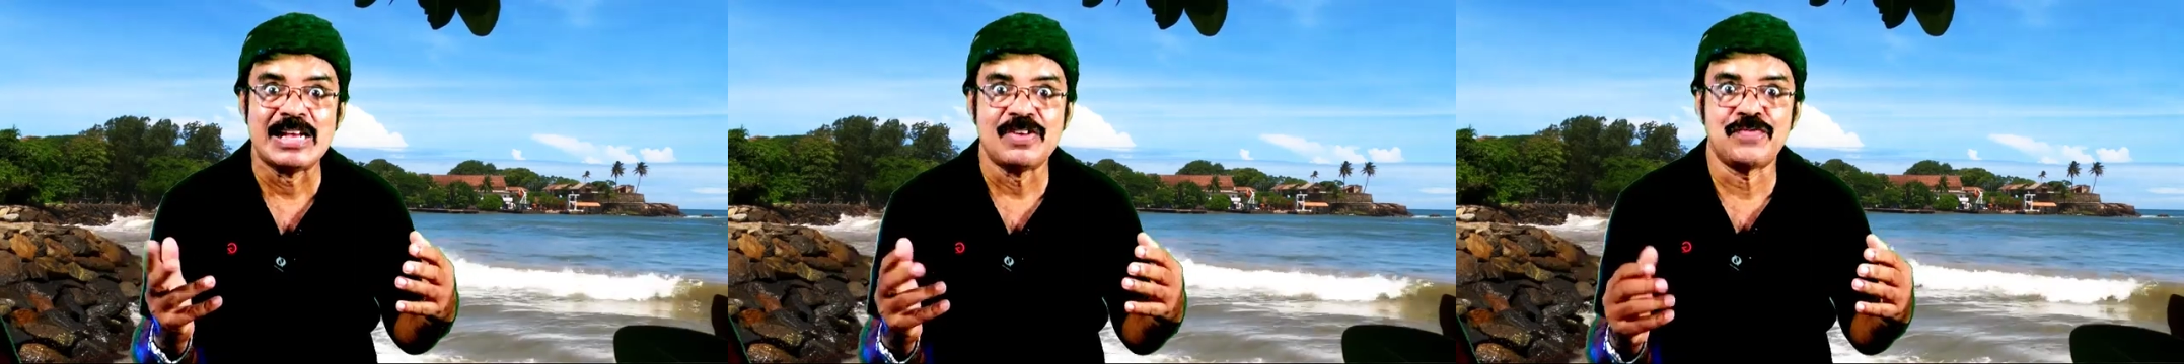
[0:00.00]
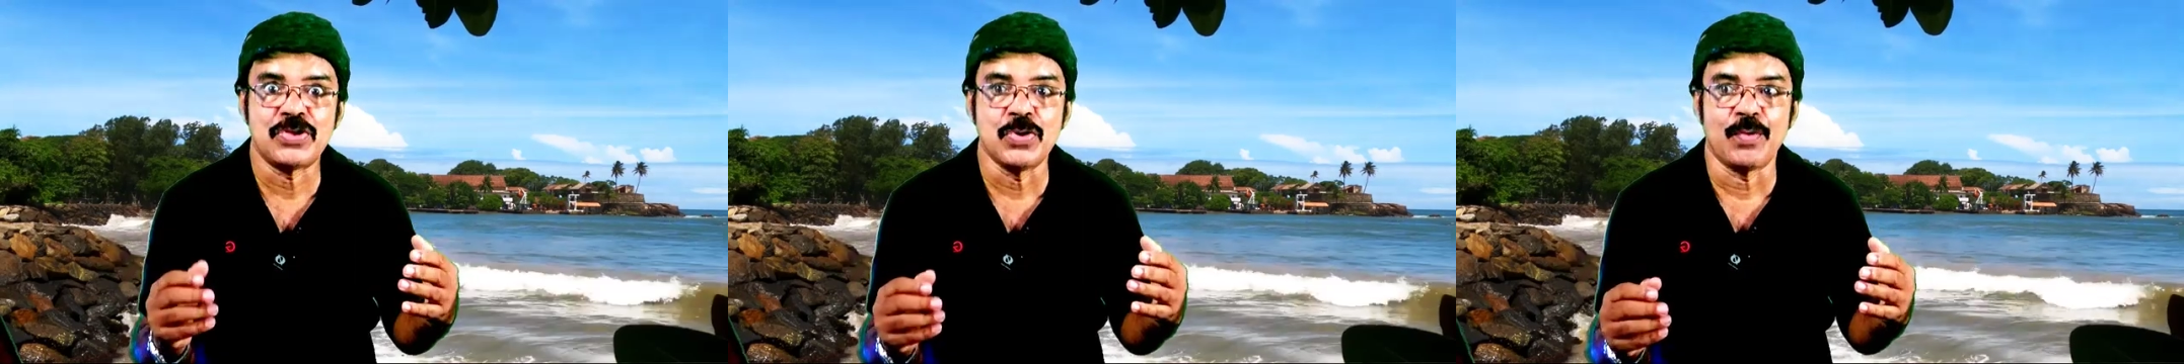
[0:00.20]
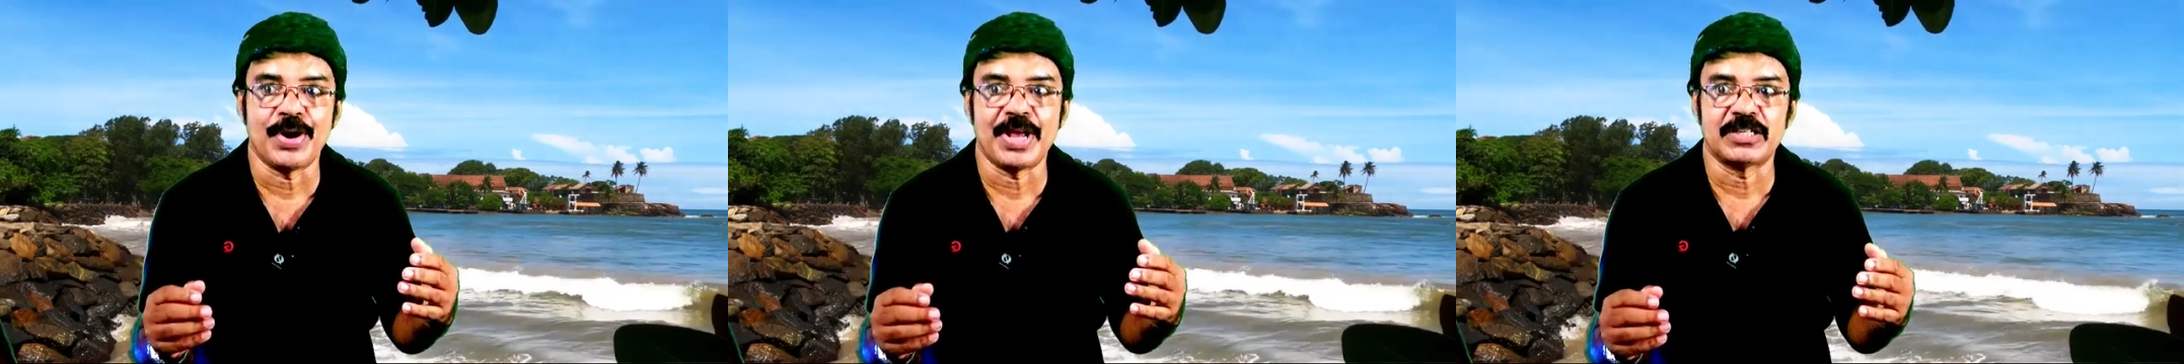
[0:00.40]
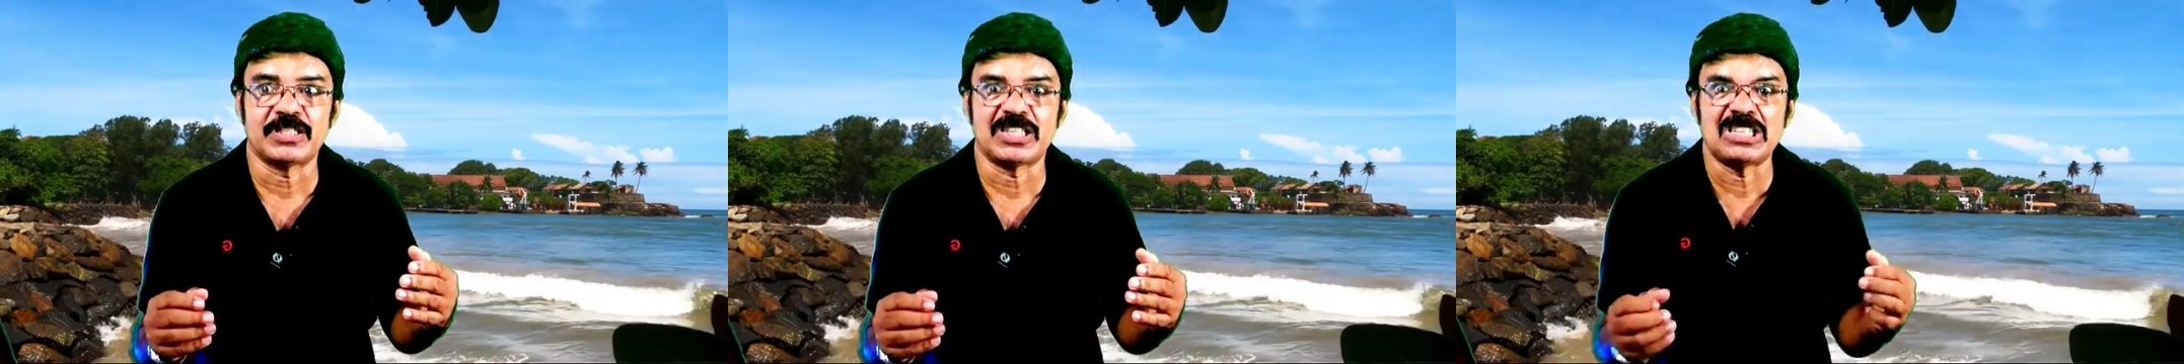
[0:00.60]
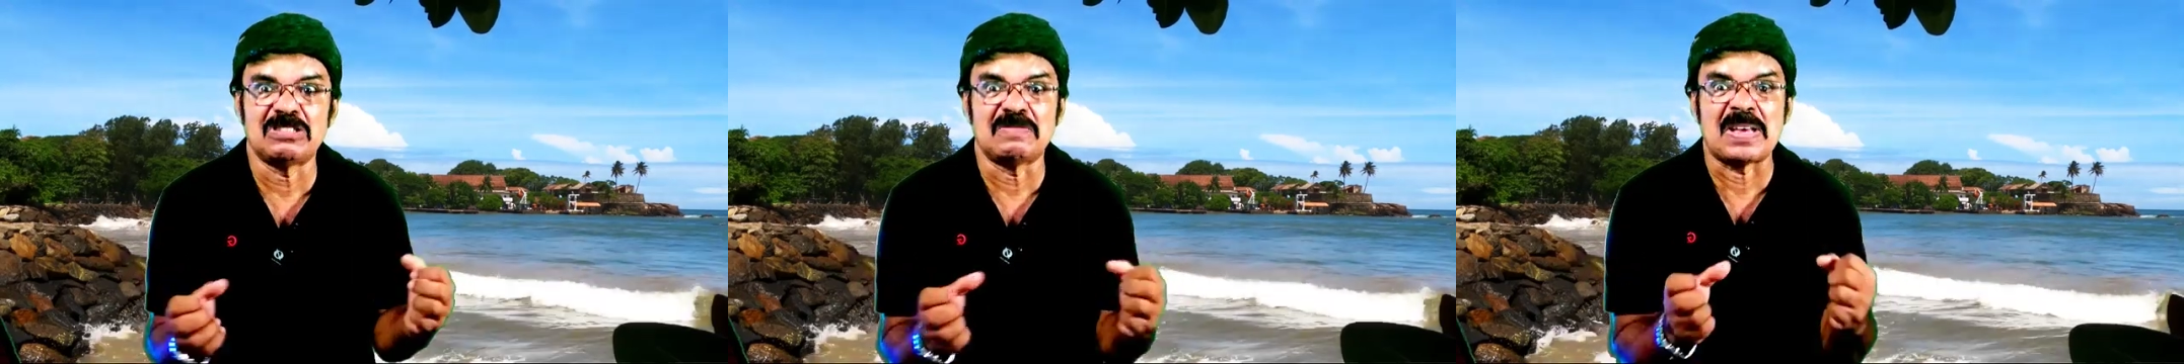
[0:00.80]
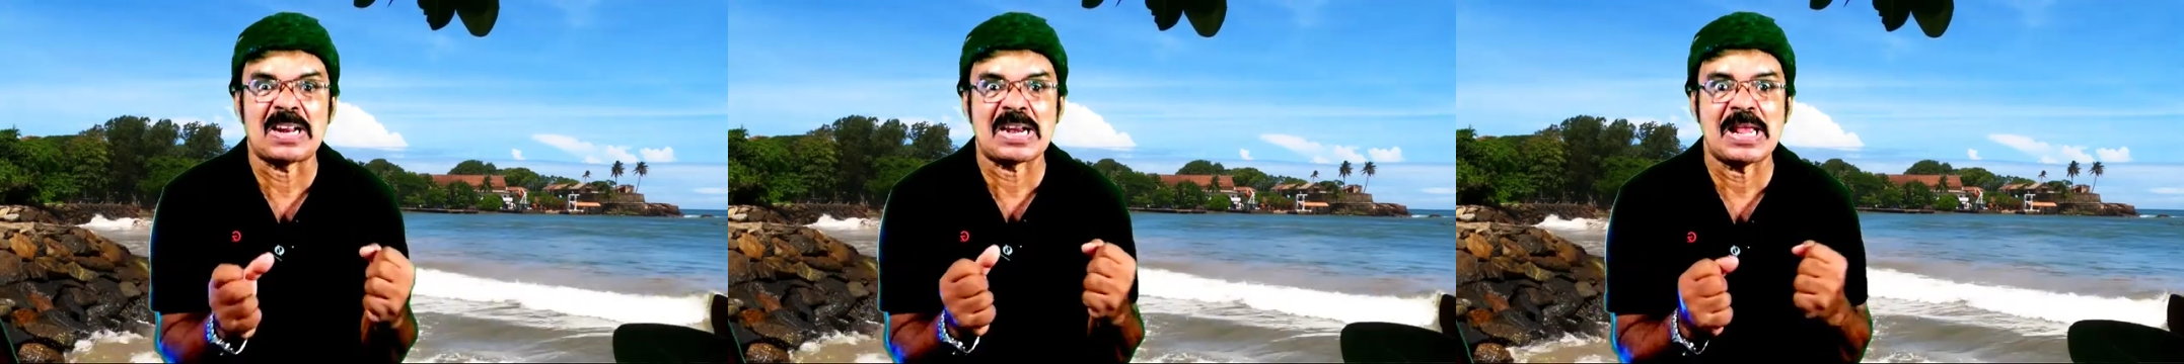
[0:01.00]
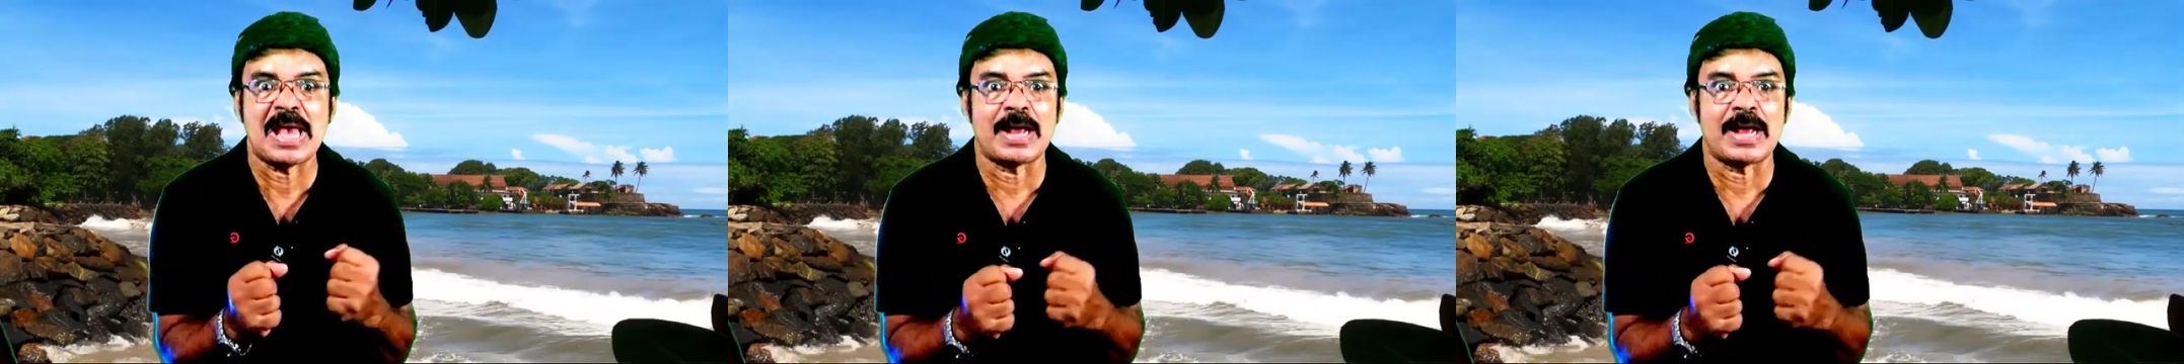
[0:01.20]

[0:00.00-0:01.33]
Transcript: Furious is very,